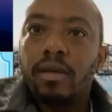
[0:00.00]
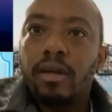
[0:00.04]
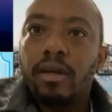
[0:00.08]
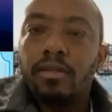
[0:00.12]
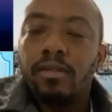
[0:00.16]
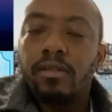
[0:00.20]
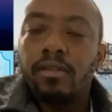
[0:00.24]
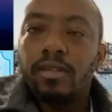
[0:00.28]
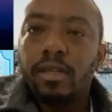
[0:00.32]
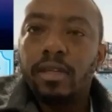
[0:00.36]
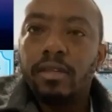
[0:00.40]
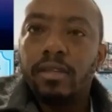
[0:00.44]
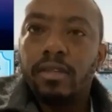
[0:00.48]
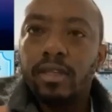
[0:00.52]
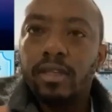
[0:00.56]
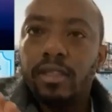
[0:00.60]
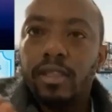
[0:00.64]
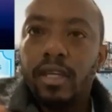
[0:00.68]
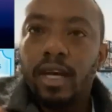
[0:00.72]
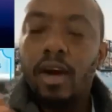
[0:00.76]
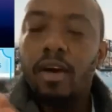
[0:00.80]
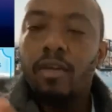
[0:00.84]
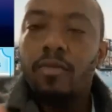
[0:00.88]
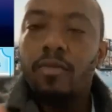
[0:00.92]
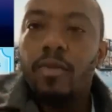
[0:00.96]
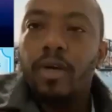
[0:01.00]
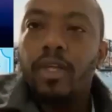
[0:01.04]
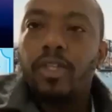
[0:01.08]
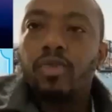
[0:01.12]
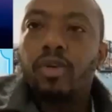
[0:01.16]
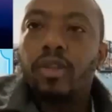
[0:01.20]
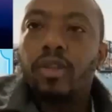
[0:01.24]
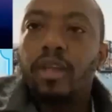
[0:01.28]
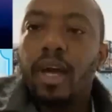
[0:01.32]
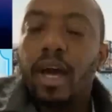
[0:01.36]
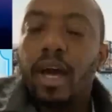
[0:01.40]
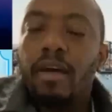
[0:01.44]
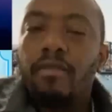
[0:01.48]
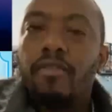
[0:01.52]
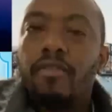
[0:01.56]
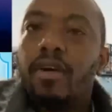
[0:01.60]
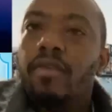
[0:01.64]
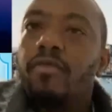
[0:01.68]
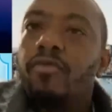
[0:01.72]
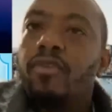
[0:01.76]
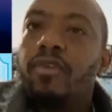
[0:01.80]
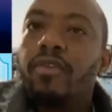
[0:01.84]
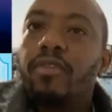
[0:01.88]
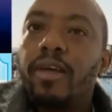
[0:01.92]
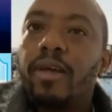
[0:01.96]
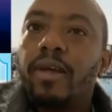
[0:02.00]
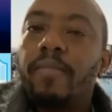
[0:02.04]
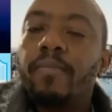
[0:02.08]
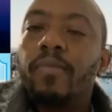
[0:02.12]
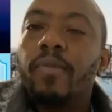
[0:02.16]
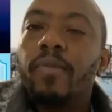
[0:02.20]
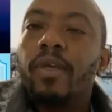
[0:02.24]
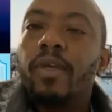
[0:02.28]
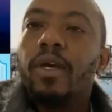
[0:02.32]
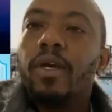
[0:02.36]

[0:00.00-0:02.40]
sit, sit, down, make sure they have everything.